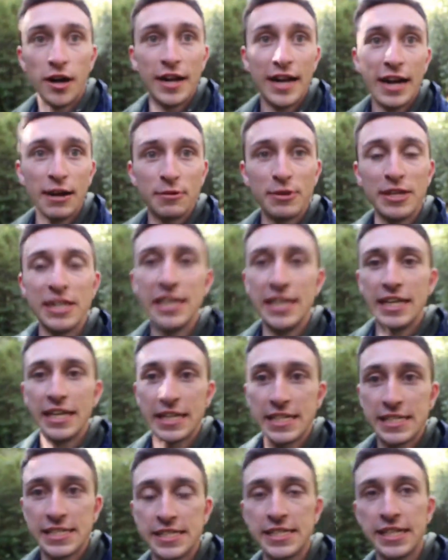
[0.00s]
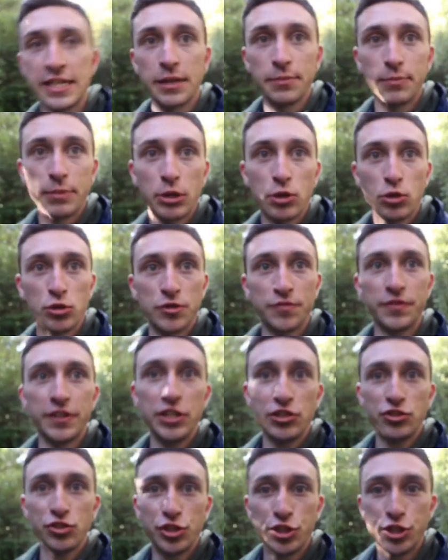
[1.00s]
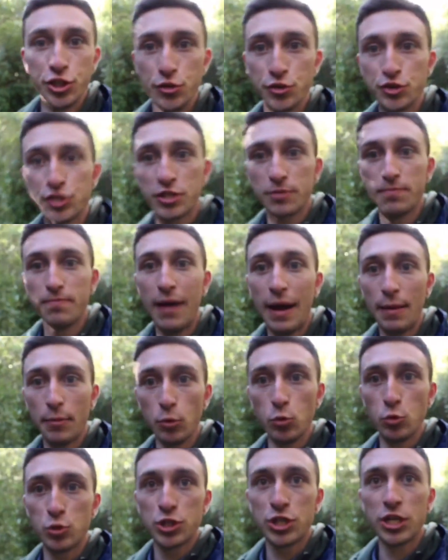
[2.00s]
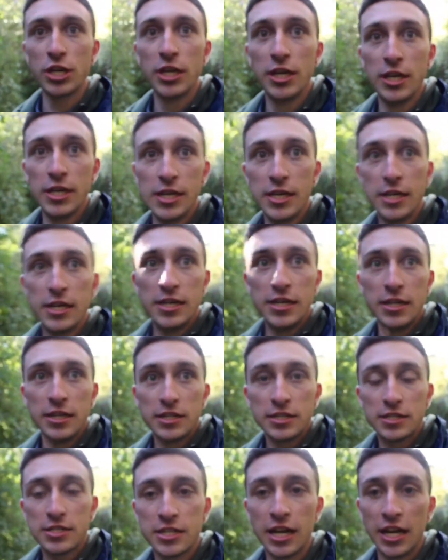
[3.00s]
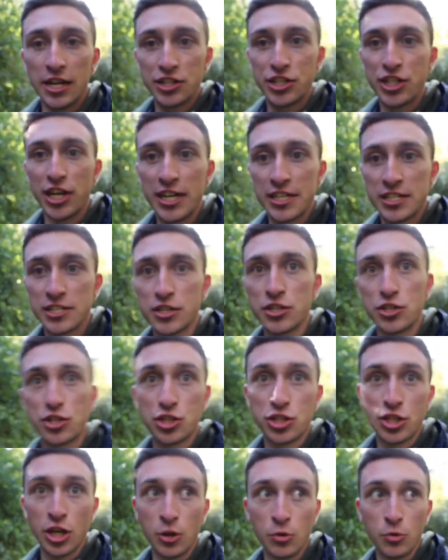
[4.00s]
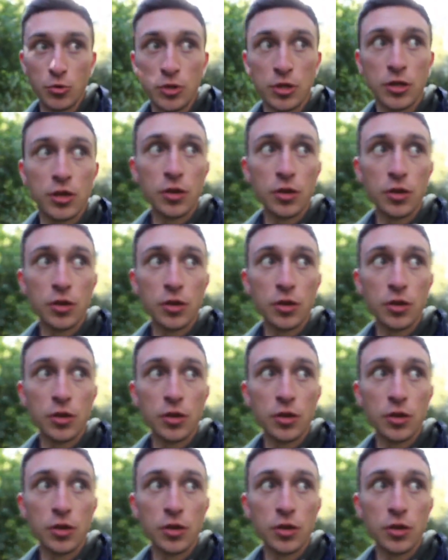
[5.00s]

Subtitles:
are now nearly extinct because of introduced mammals such as the stoat,